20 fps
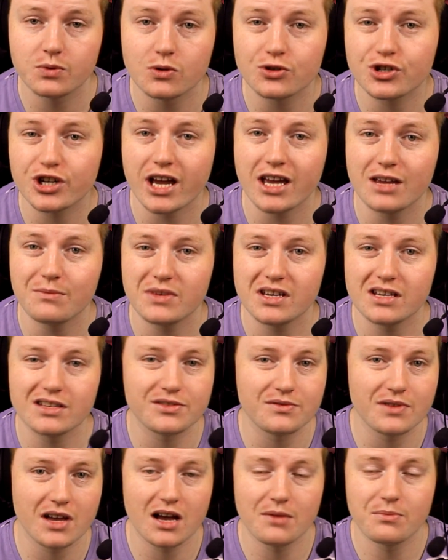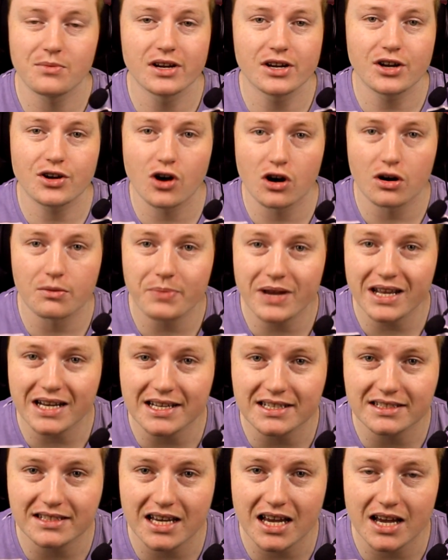Will Chambers, Marika
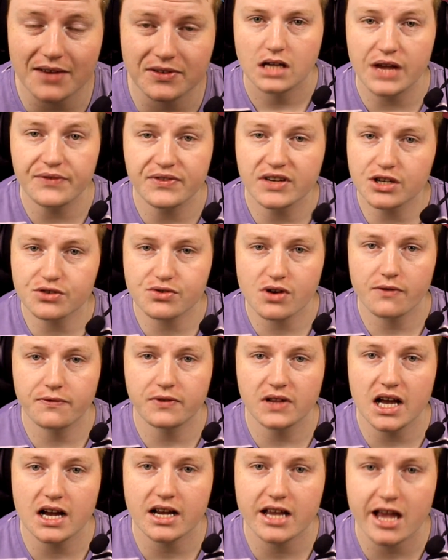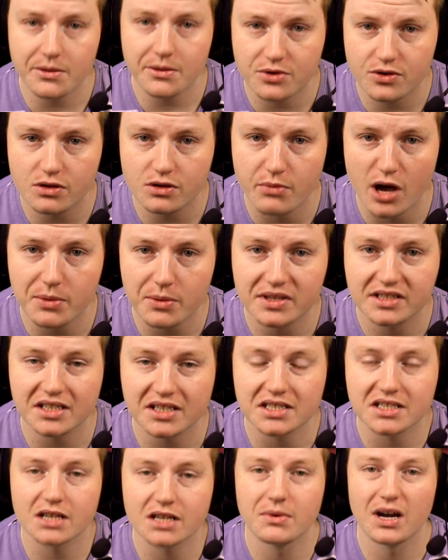Korobetti's left. Even Israel Folau came through the Melbourne
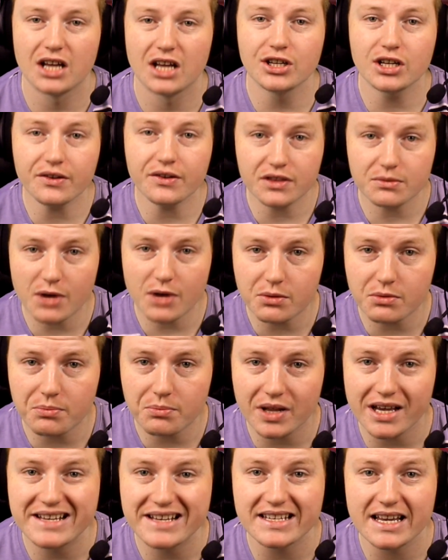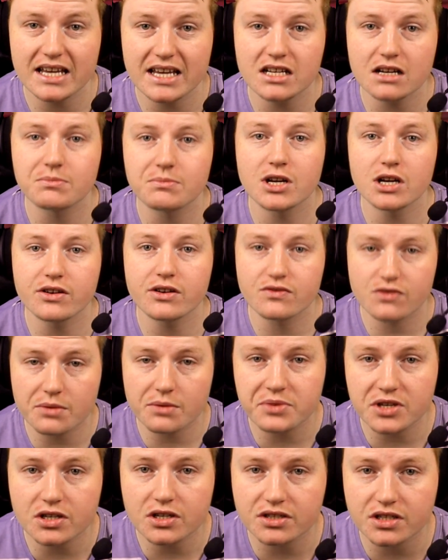system. A lot of the Melbourne players end up going to
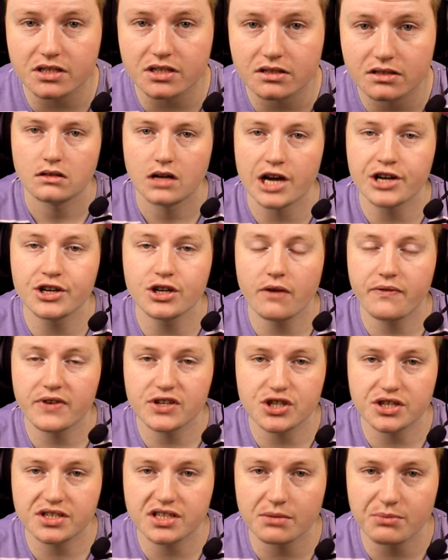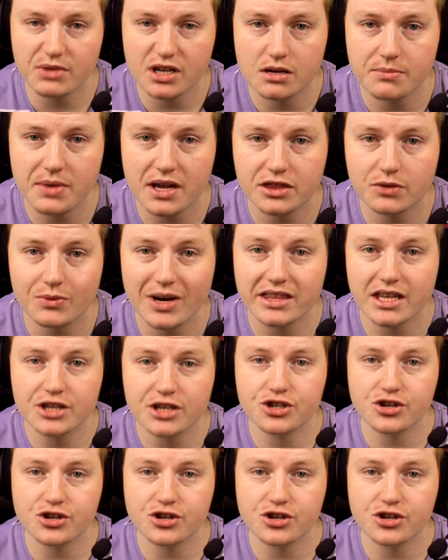rugby union. I don't know if it's just something about the way they